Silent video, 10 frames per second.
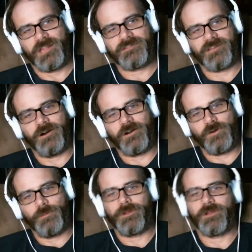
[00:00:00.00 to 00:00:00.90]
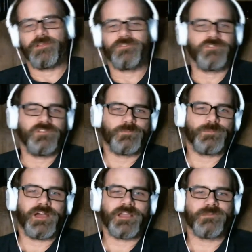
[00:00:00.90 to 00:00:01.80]
Huckleberry. She's
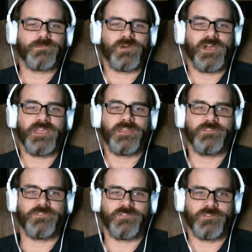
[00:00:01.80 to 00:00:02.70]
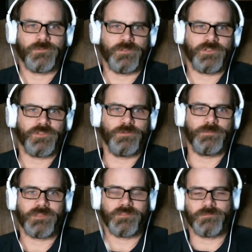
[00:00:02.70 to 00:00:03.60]
black and white, and she's really cute
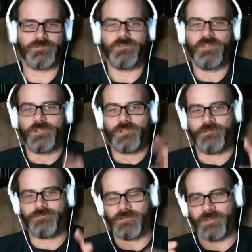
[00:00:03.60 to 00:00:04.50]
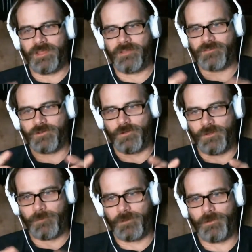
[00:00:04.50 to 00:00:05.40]
because if she lays curled
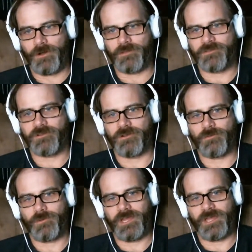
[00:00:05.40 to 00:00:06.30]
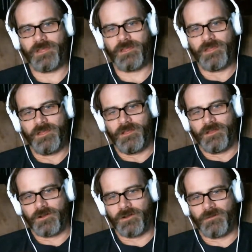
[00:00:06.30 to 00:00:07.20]
up in a ball a certain way,
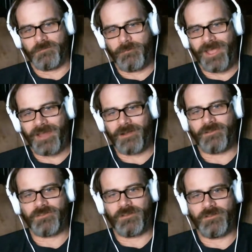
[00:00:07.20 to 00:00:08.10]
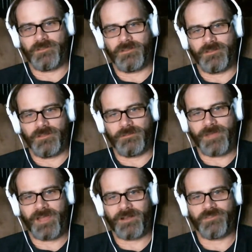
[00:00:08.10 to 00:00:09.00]
the patterns
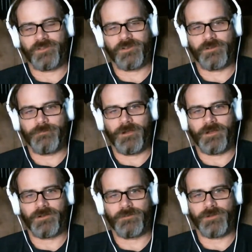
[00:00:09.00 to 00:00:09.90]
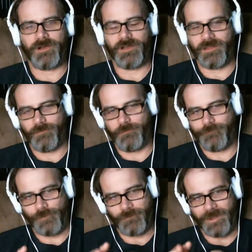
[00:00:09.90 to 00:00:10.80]
on her body will
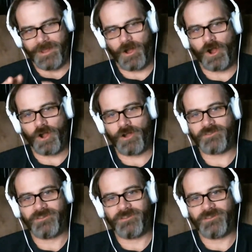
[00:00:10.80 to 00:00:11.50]
form like a heart,